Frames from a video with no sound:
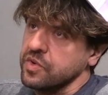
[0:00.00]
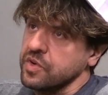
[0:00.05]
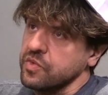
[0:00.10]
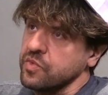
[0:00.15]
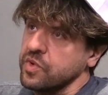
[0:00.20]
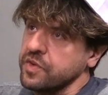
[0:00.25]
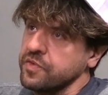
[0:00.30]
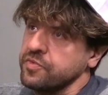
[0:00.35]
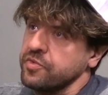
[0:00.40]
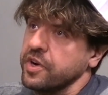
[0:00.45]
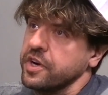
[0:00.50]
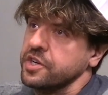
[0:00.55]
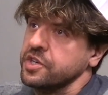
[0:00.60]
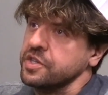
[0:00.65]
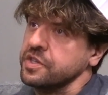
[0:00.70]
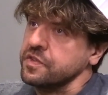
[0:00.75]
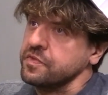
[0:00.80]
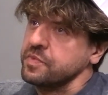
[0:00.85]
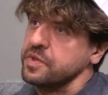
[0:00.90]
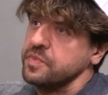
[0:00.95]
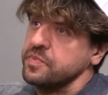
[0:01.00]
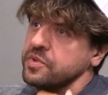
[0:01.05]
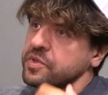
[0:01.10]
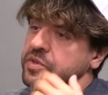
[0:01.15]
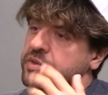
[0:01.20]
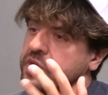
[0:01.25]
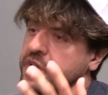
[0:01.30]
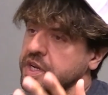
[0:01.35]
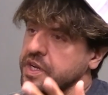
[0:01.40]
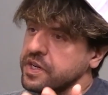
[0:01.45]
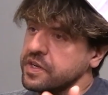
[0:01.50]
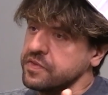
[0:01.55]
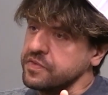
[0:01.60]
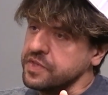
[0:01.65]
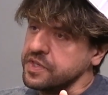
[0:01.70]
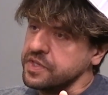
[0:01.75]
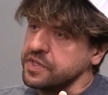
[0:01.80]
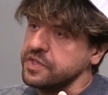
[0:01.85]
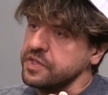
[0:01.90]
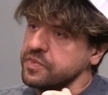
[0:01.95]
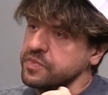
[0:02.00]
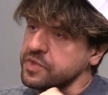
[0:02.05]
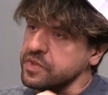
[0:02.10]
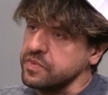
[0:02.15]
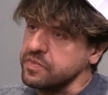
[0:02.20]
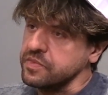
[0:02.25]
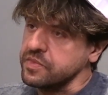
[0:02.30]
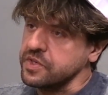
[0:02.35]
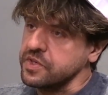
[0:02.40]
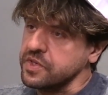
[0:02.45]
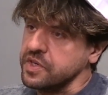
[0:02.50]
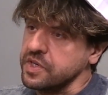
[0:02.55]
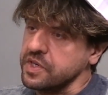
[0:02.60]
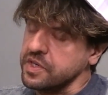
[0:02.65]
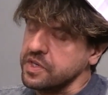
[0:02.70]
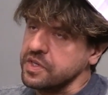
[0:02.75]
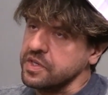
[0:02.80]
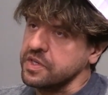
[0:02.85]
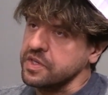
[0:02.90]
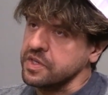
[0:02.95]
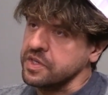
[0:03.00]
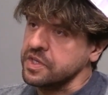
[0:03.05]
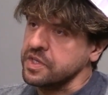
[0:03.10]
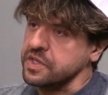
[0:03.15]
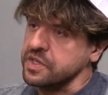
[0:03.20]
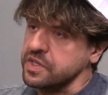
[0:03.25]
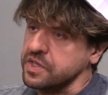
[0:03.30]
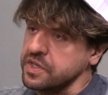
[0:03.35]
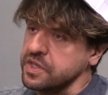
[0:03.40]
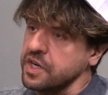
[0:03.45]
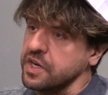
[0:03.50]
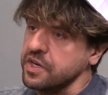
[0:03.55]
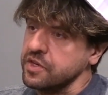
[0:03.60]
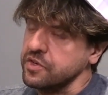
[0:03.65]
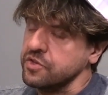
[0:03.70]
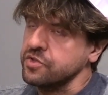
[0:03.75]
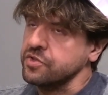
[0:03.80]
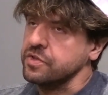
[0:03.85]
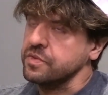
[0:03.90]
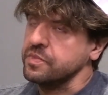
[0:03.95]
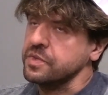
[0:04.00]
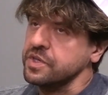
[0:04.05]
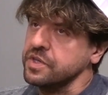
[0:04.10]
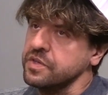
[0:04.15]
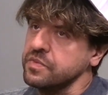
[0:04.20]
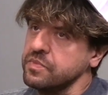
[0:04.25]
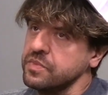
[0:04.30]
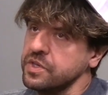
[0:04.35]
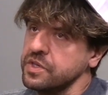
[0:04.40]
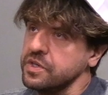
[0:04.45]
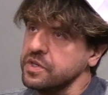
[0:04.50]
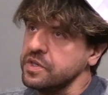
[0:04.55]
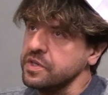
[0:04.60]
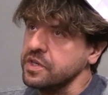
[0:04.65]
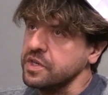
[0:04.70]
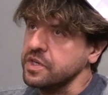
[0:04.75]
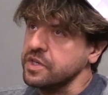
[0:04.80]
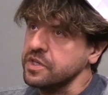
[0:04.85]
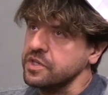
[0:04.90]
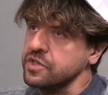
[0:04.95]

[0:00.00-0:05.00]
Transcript: what fraction of people who have these symptoms can or should be